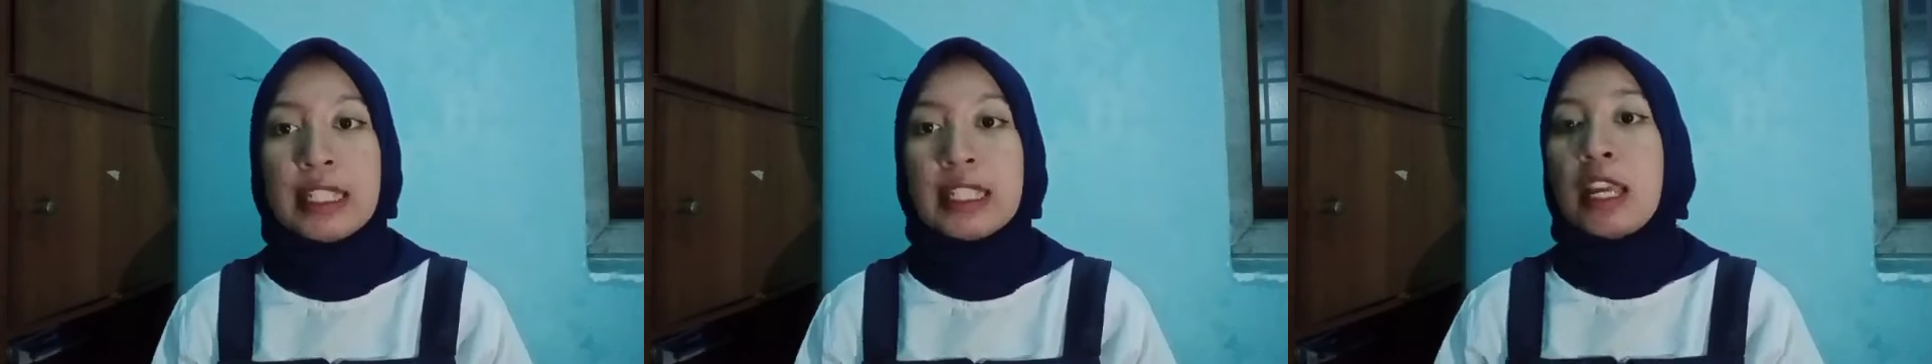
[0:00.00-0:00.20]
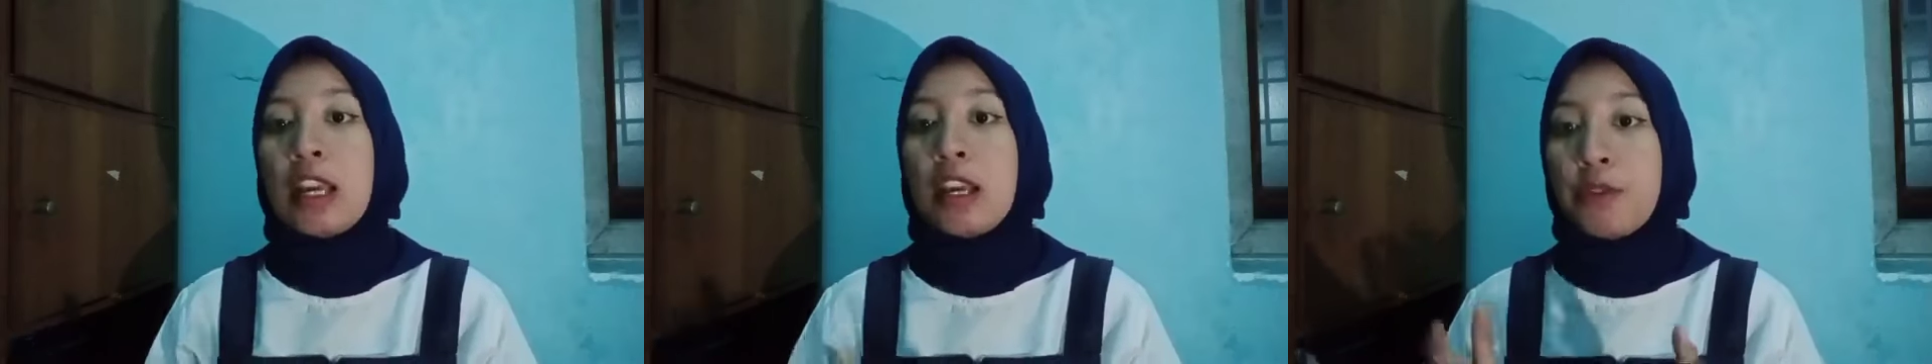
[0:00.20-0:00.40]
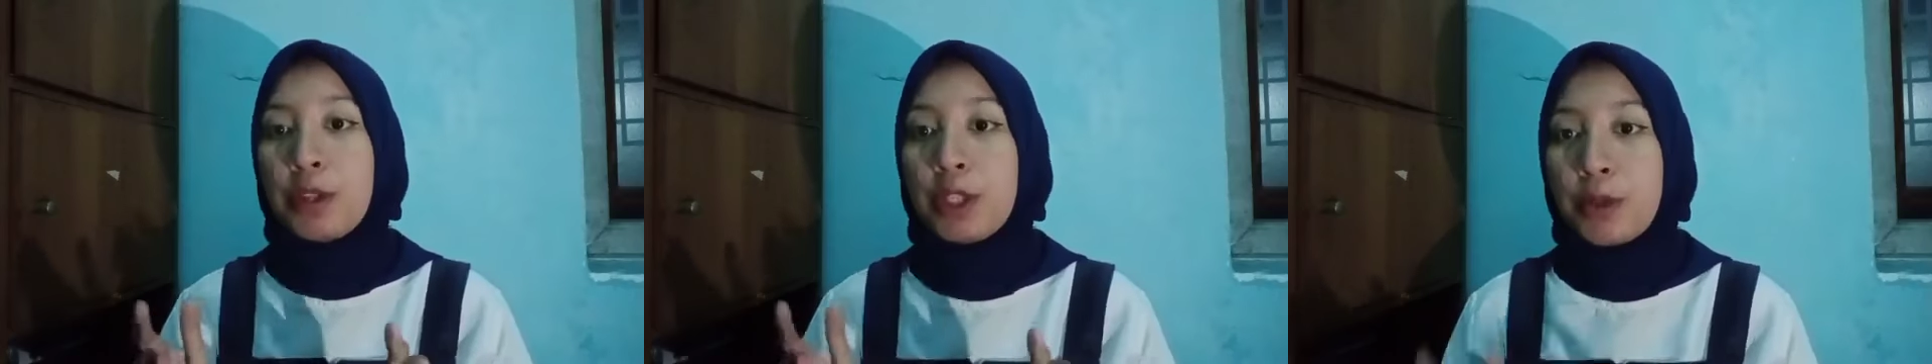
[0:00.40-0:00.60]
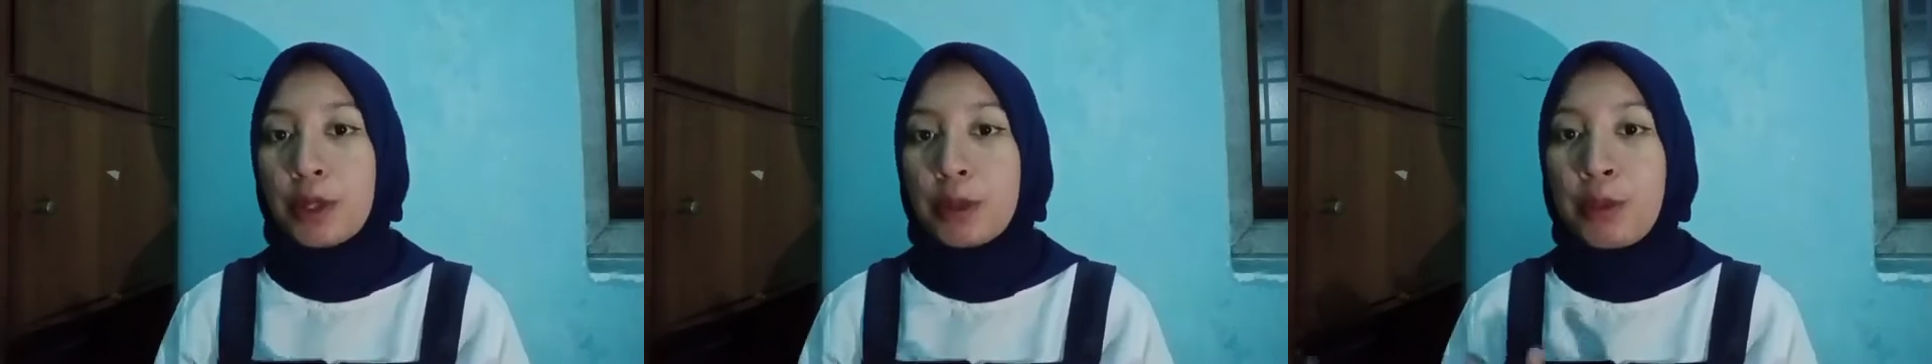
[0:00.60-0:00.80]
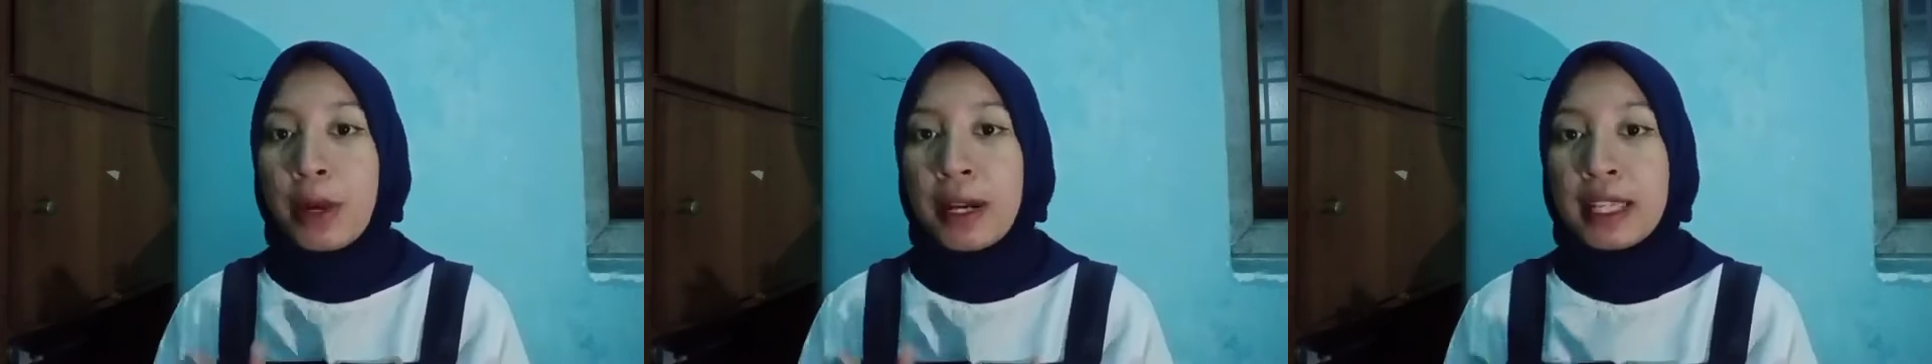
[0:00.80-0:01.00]
when you're
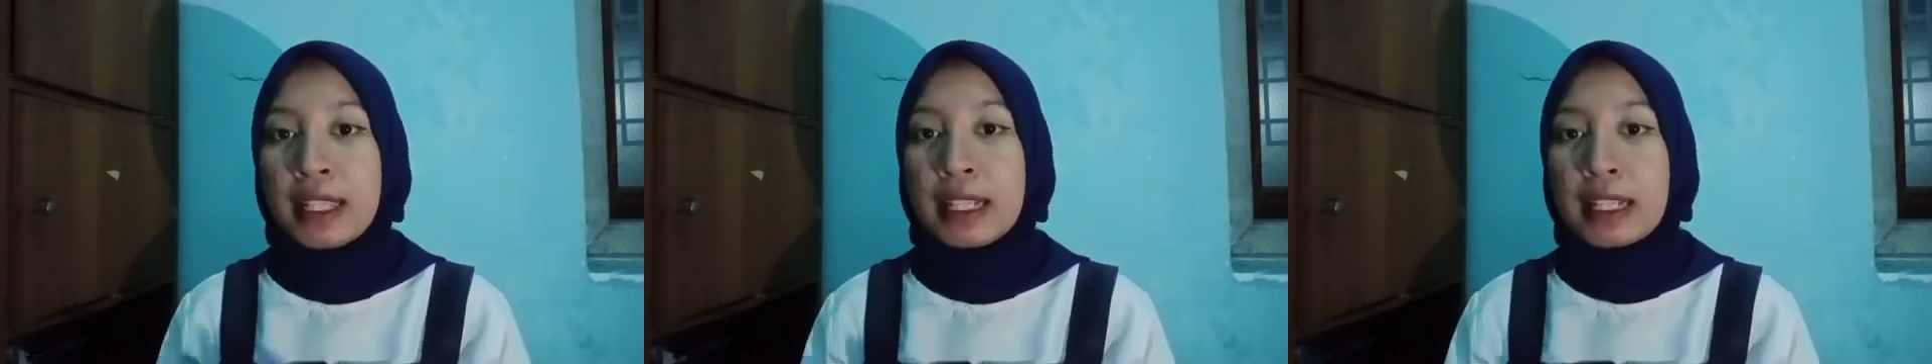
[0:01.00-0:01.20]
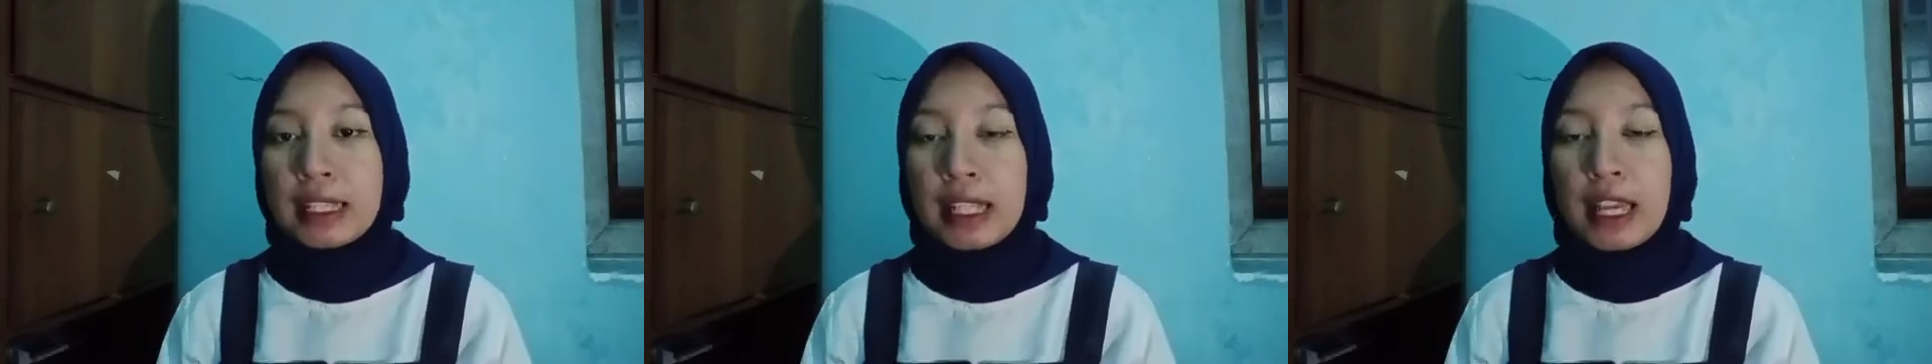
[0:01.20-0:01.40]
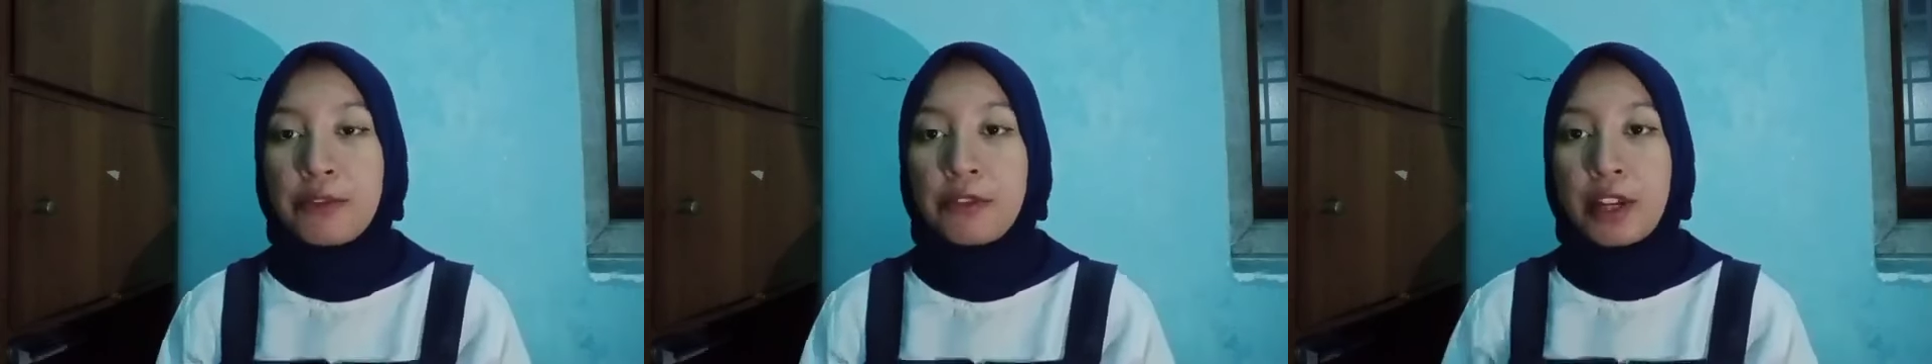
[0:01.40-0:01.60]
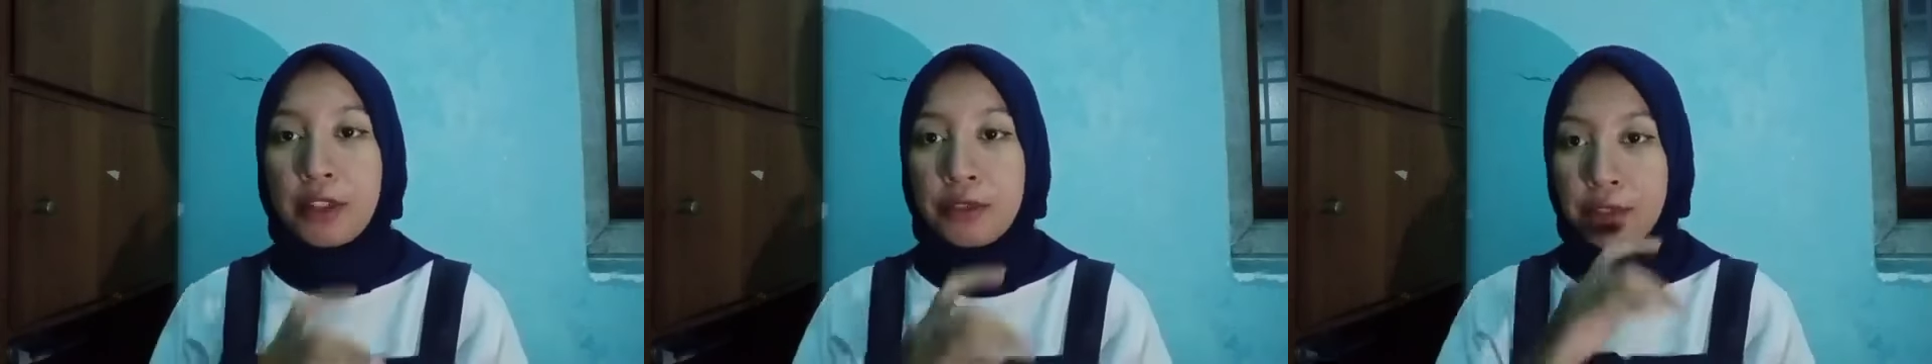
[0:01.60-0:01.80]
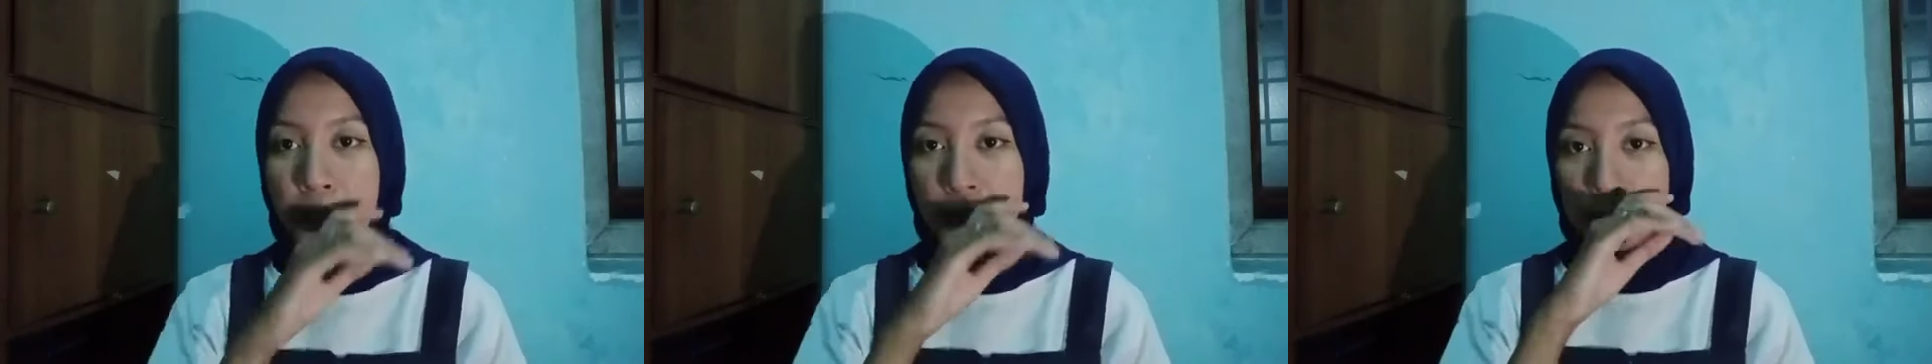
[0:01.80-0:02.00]
buying a life cover.